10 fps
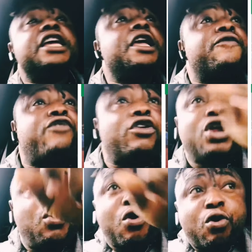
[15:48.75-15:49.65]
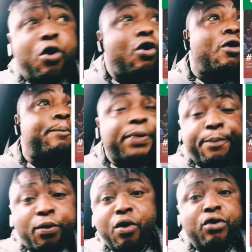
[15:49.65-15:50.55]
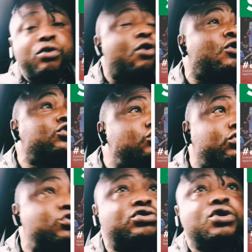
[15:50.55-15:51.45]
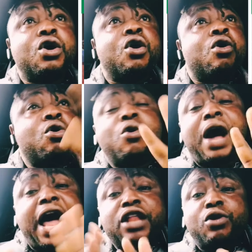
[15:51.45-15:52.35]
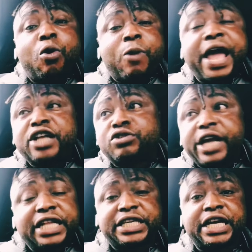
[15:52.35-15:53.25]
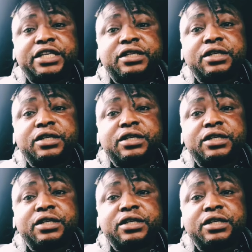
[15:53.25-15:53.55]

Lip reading: a foreign local people, local youths who are not well educated.